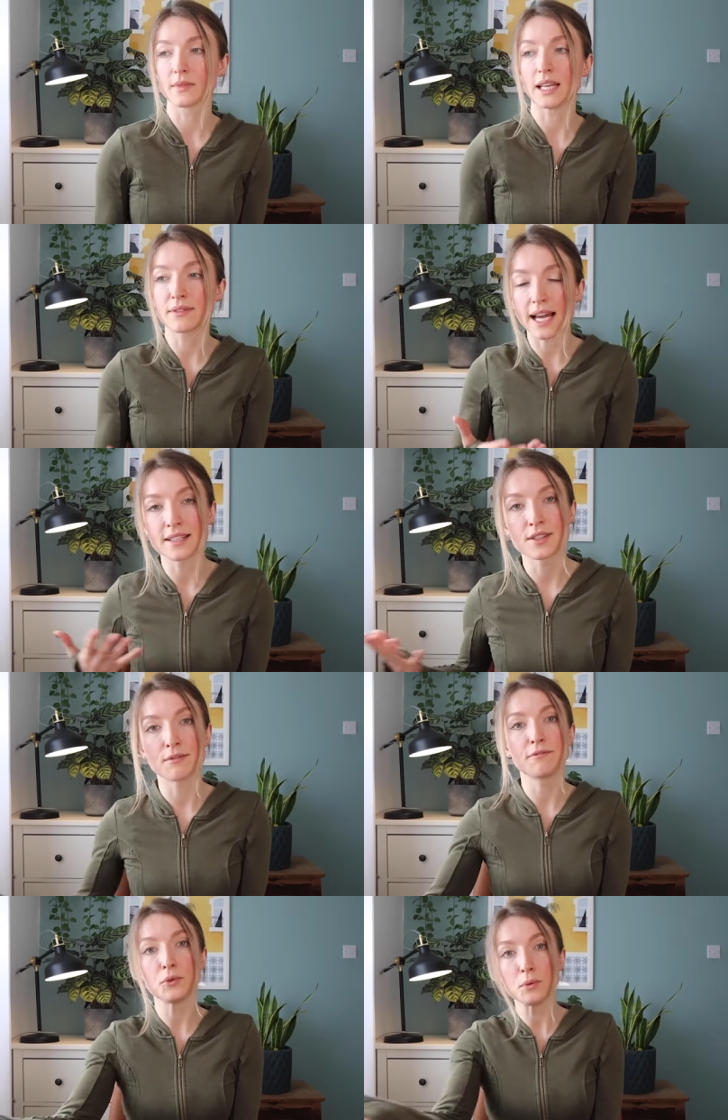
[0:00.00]
if that is the
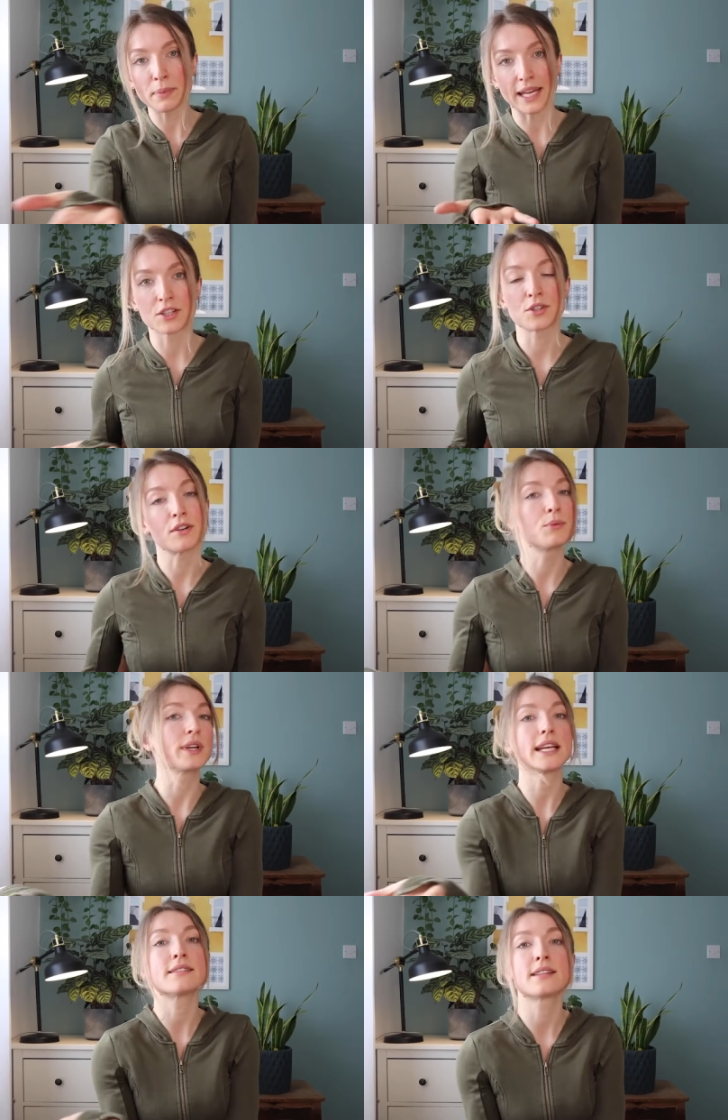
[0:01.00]
full picture of what
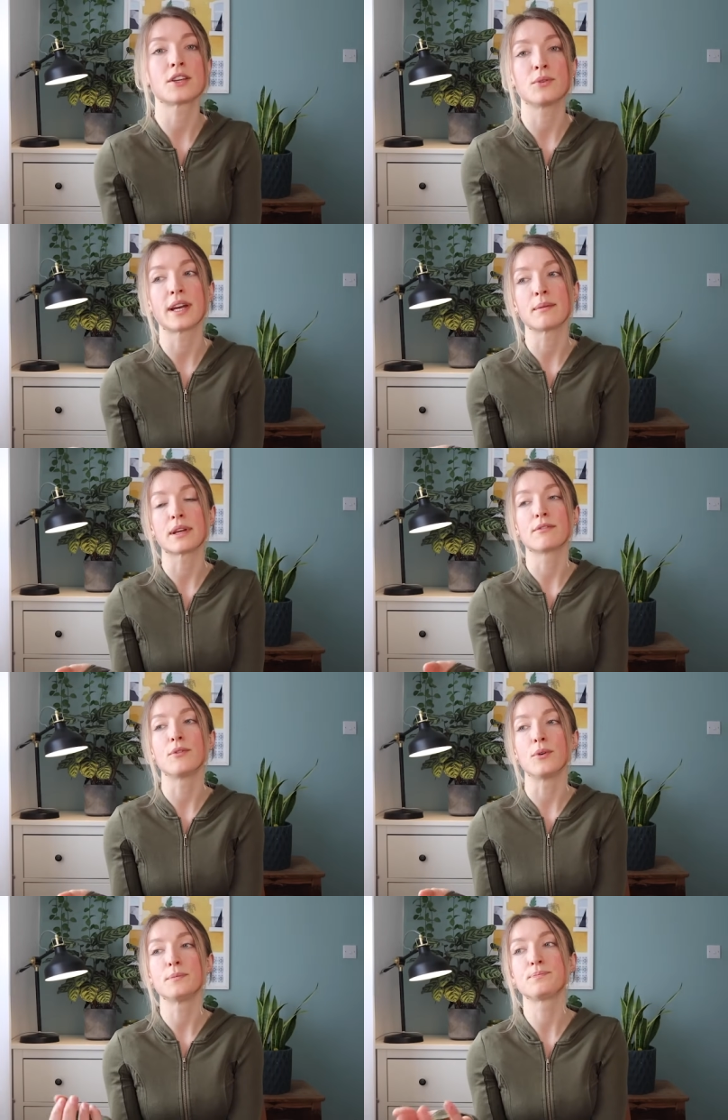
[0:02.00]
it is that you're aiming
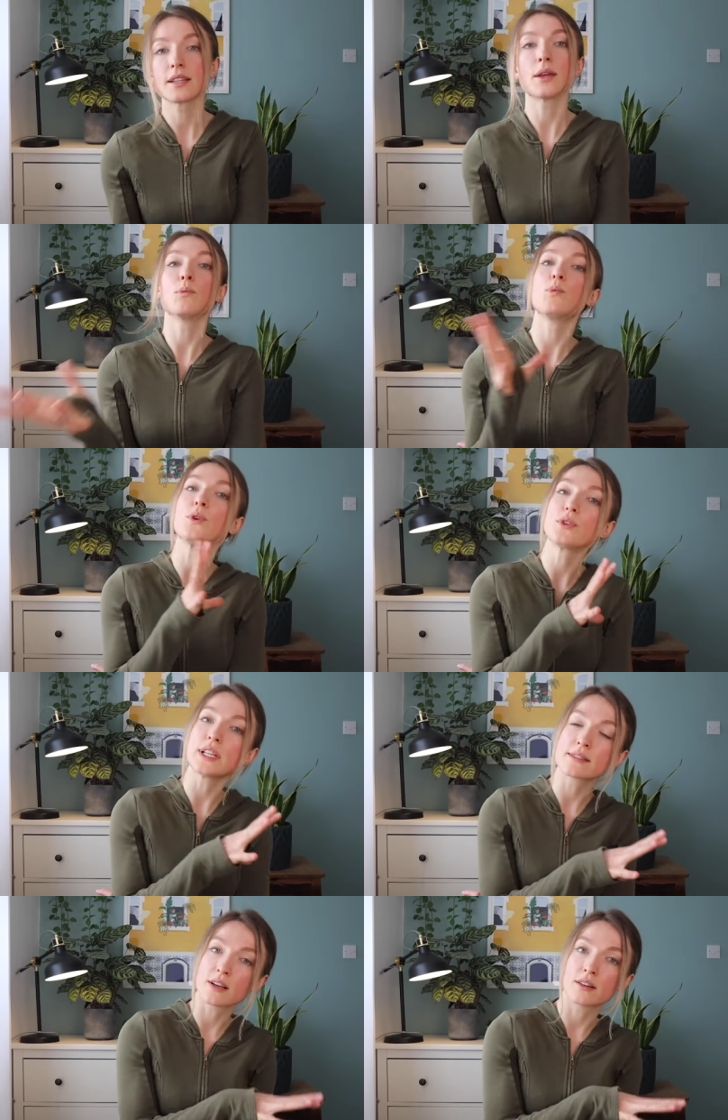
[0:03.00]
for, then would
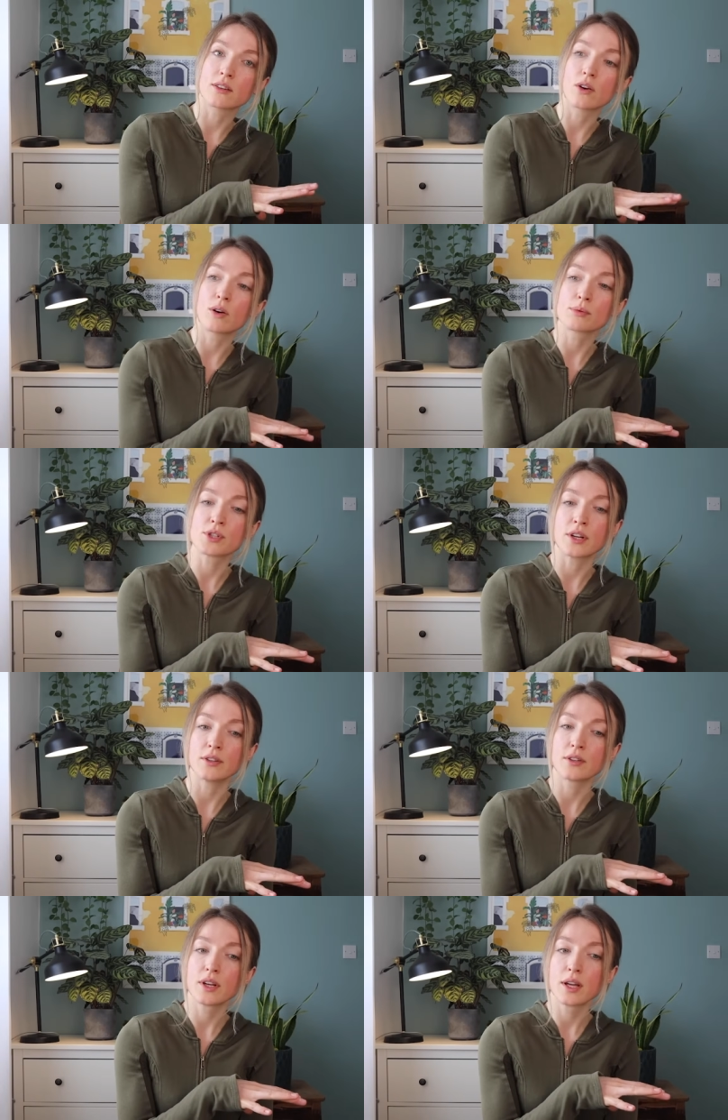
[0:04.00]
this other
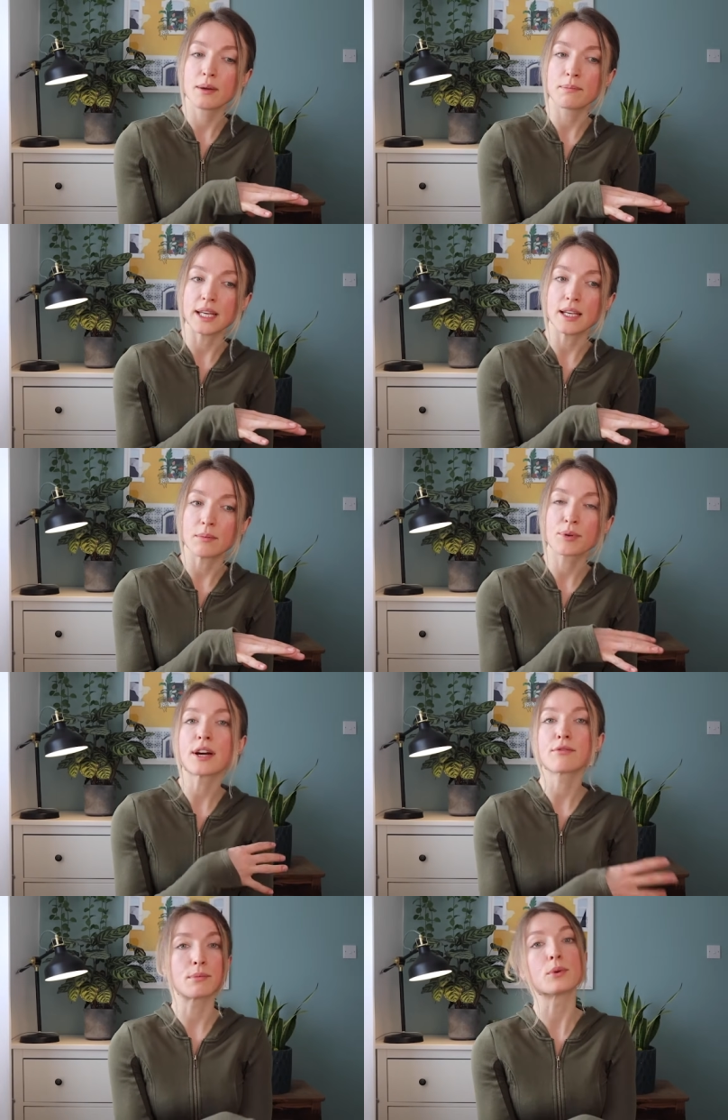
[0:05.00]
option be
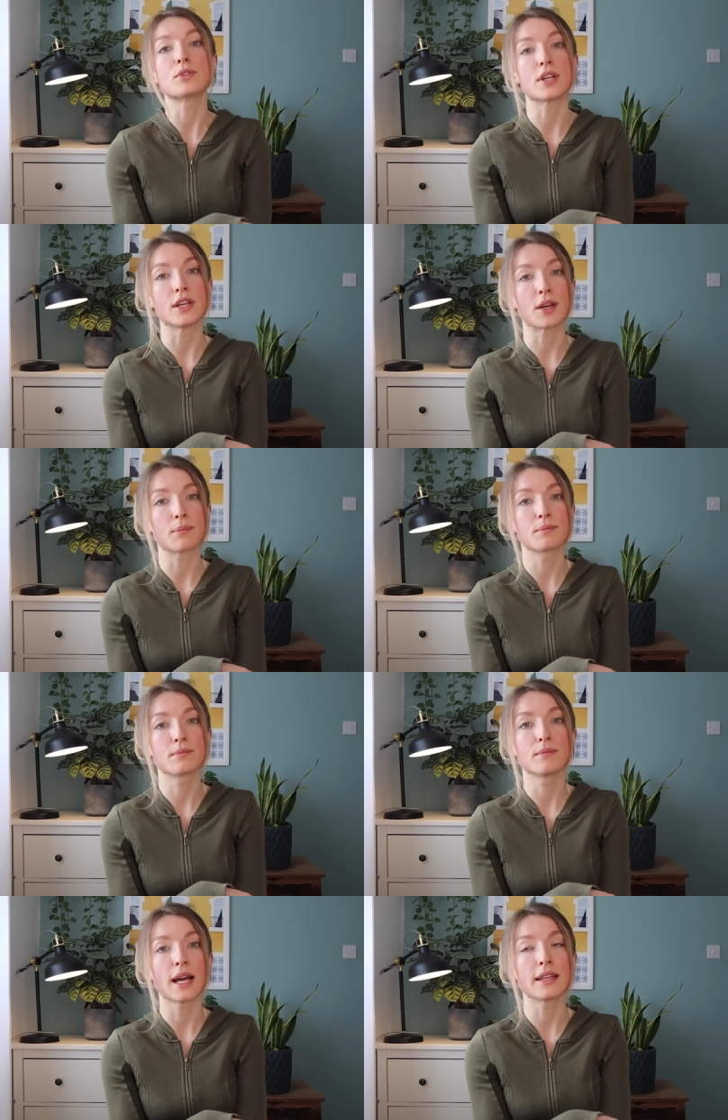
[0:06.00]
preferable to you?
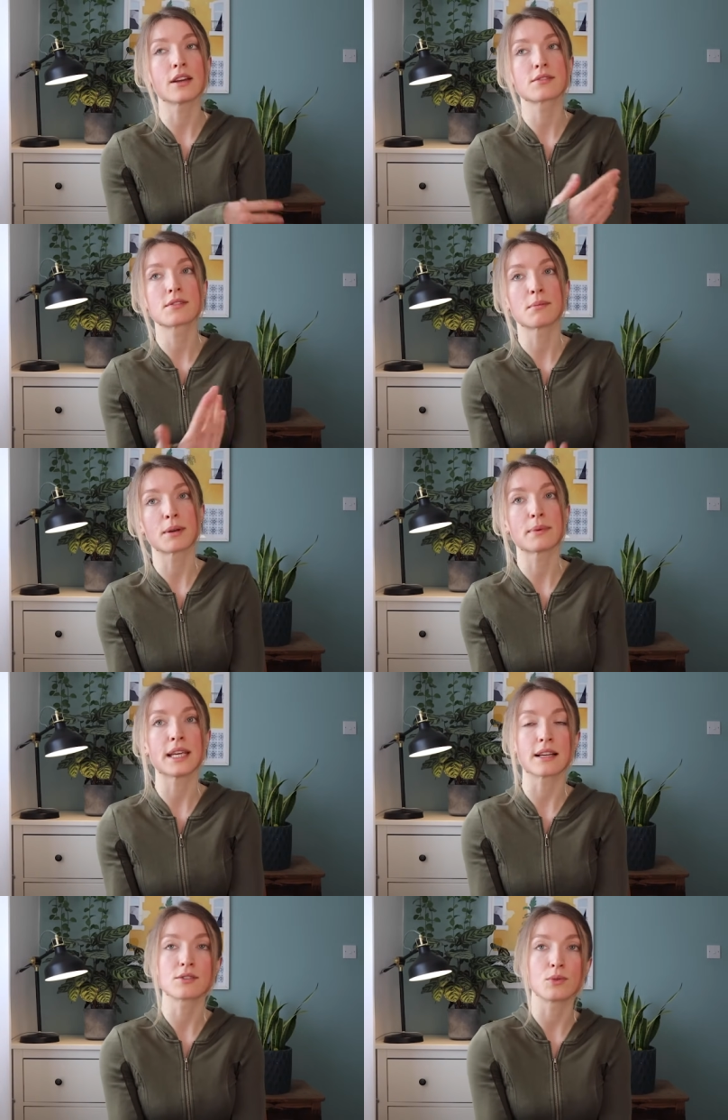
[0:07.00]
And the answer might be
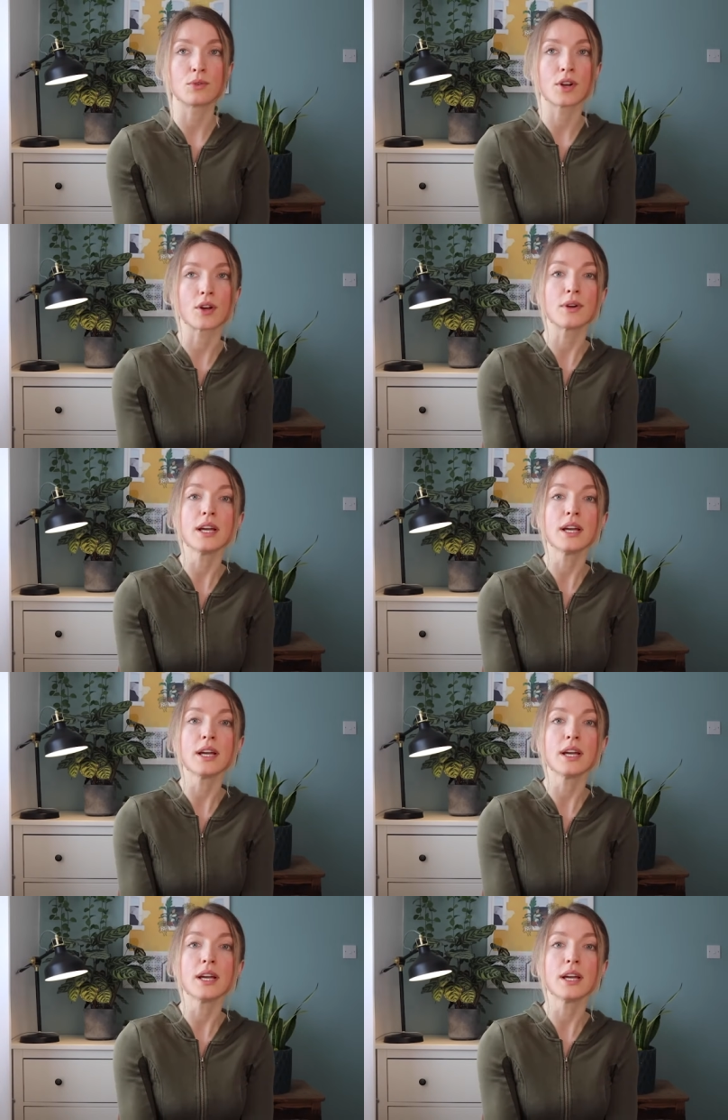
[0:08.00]
yes or no.